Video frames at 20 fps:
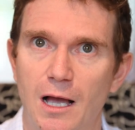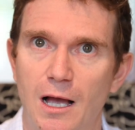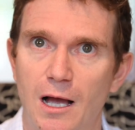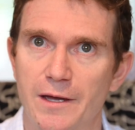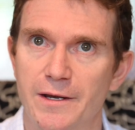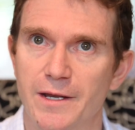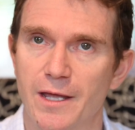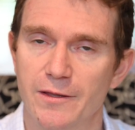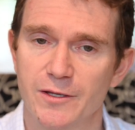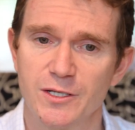
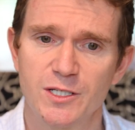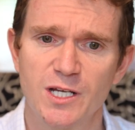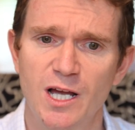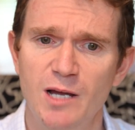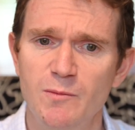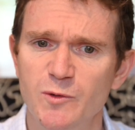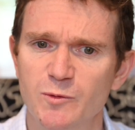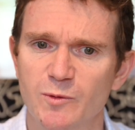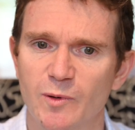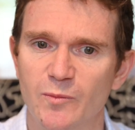And other
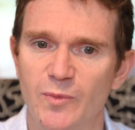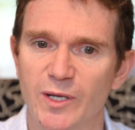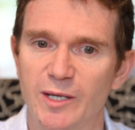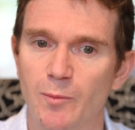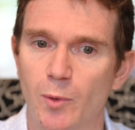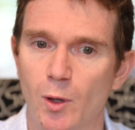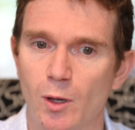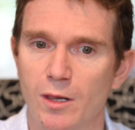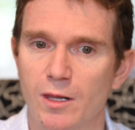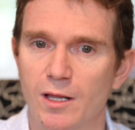times when
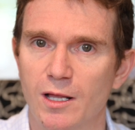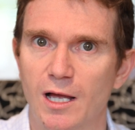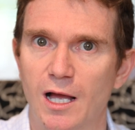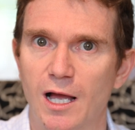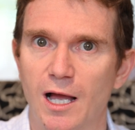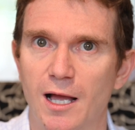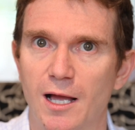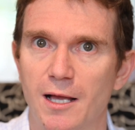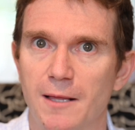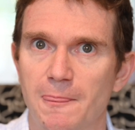people
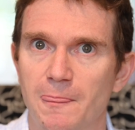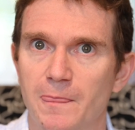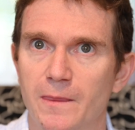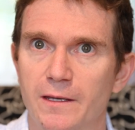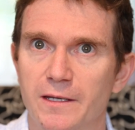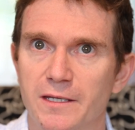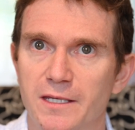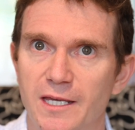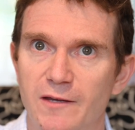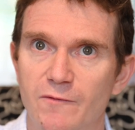
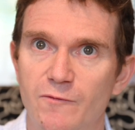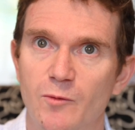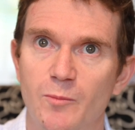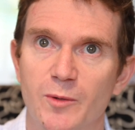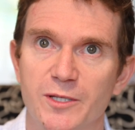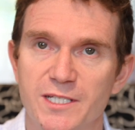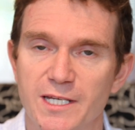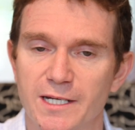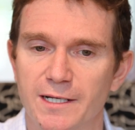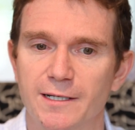give a
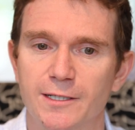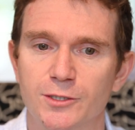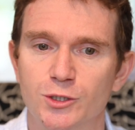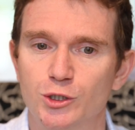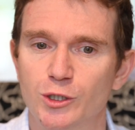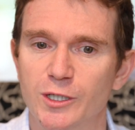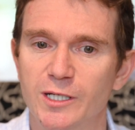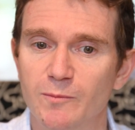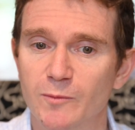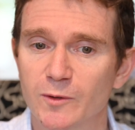particular
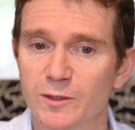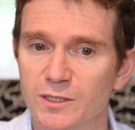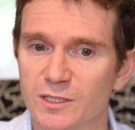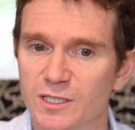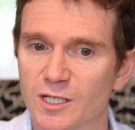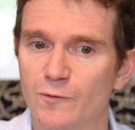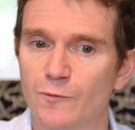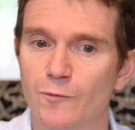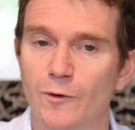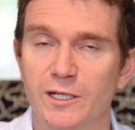treatment,
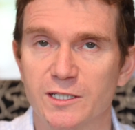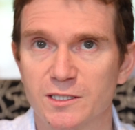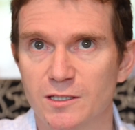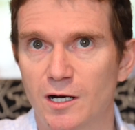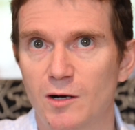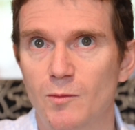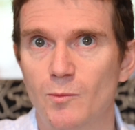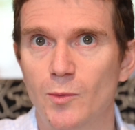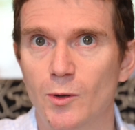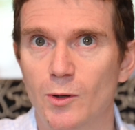so for
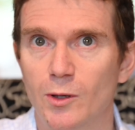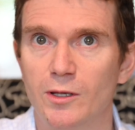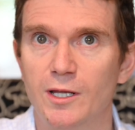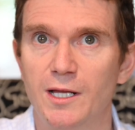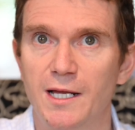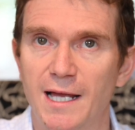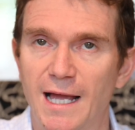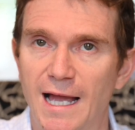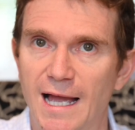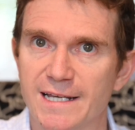example
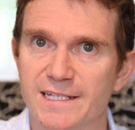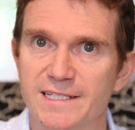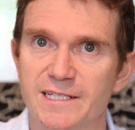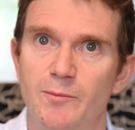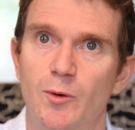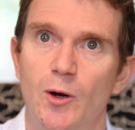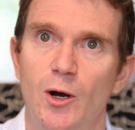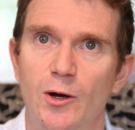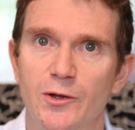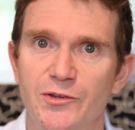
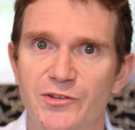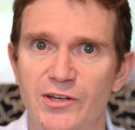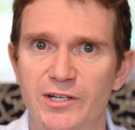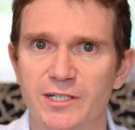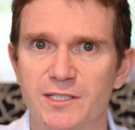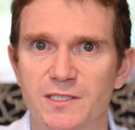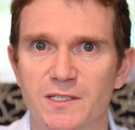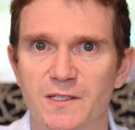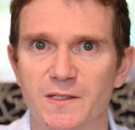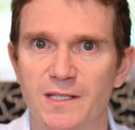
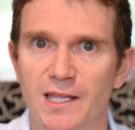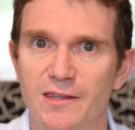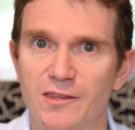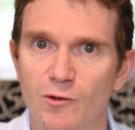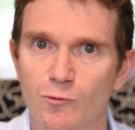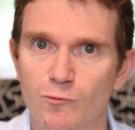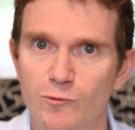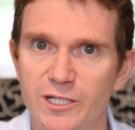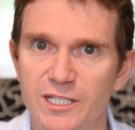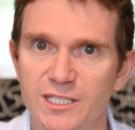antibiotics, then
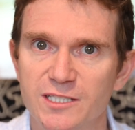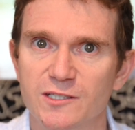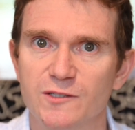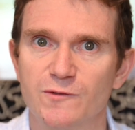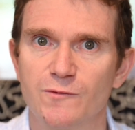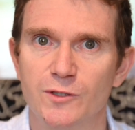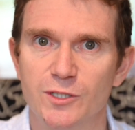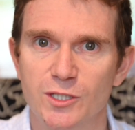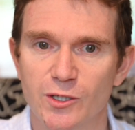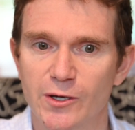the reasons
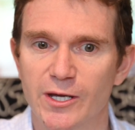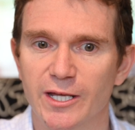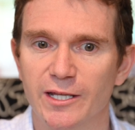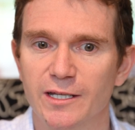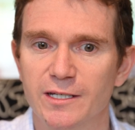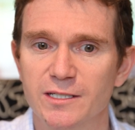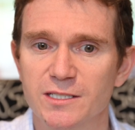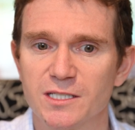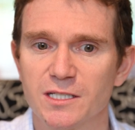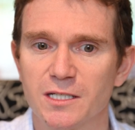for doing
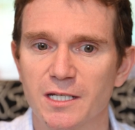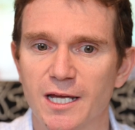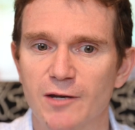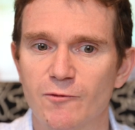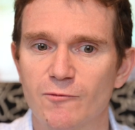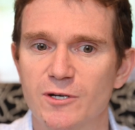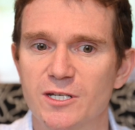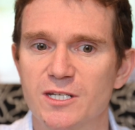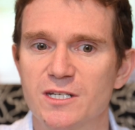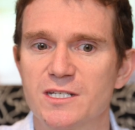this
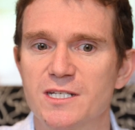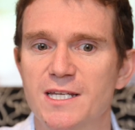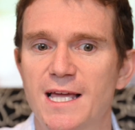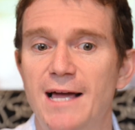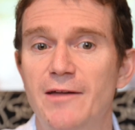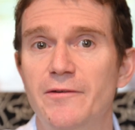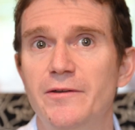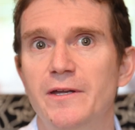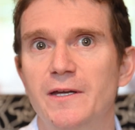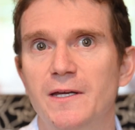get written
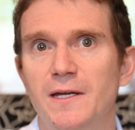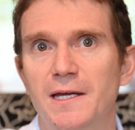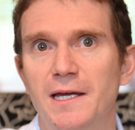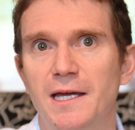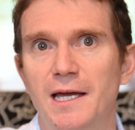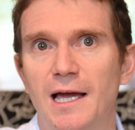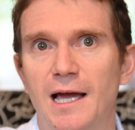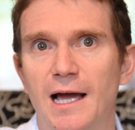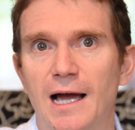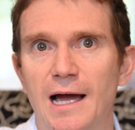down.
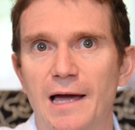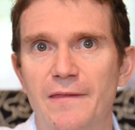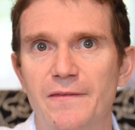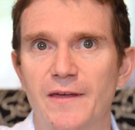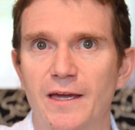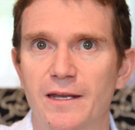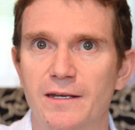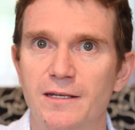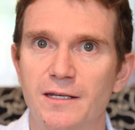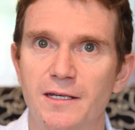And
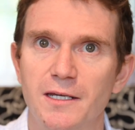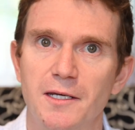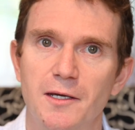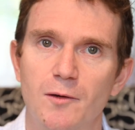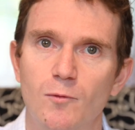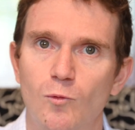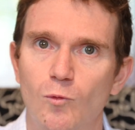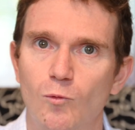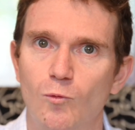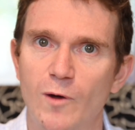then
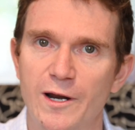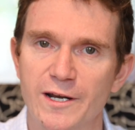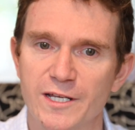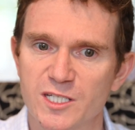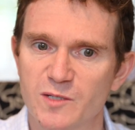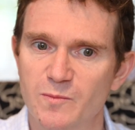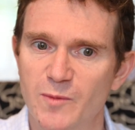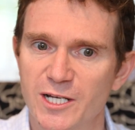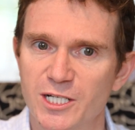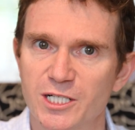when a
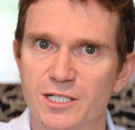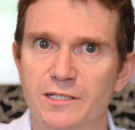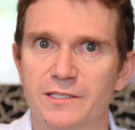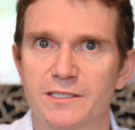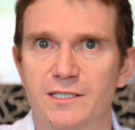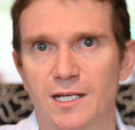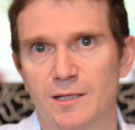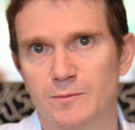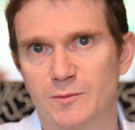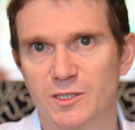
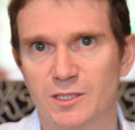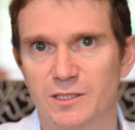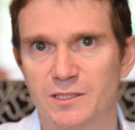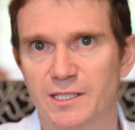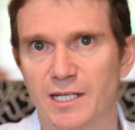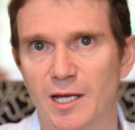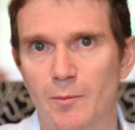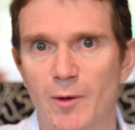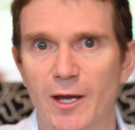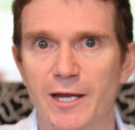specialist comes to
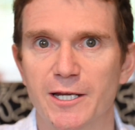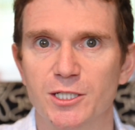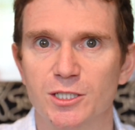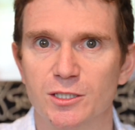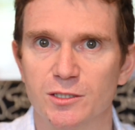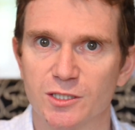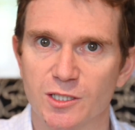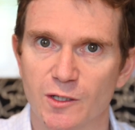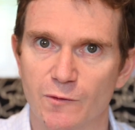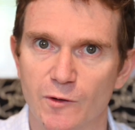see a
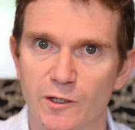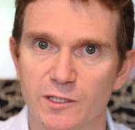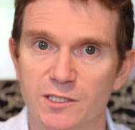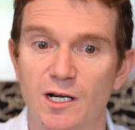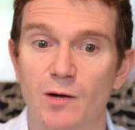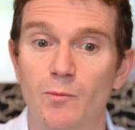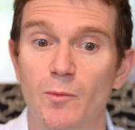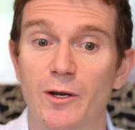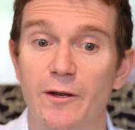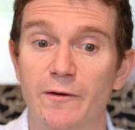patient, so for
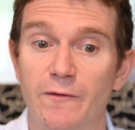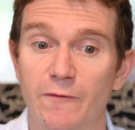example an